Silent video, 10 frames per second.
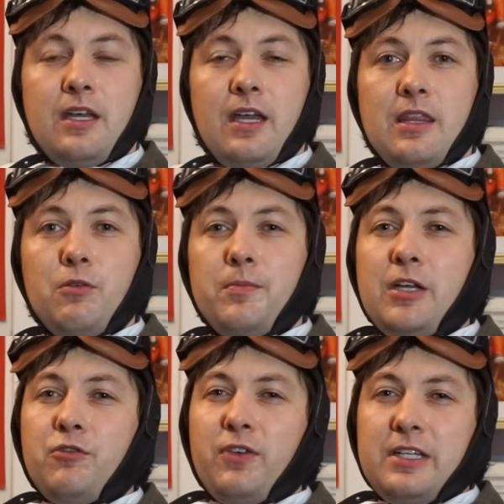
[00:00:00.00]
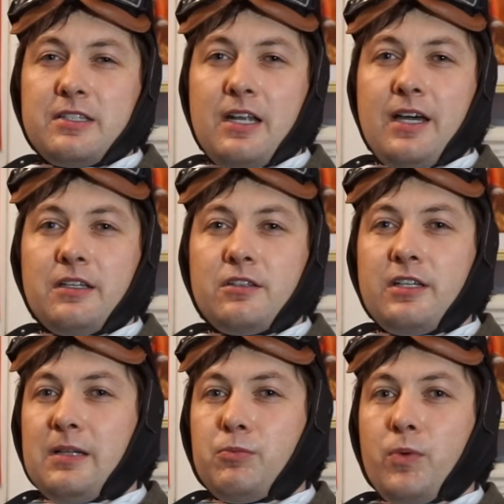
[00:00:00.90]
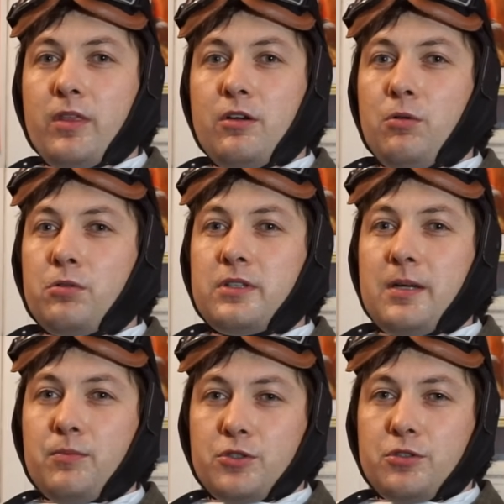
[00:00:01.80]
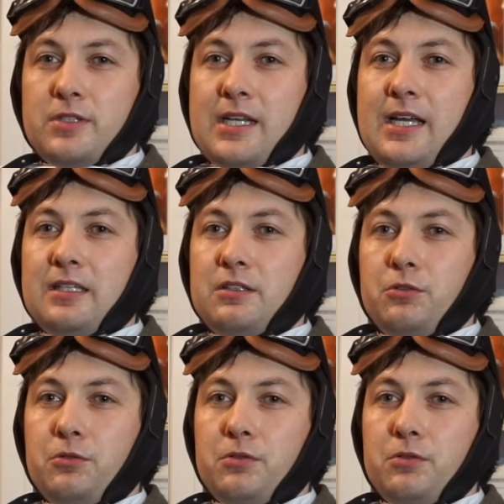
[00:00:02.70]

and they were made fleece-lined to help with colder temperatures at altitude.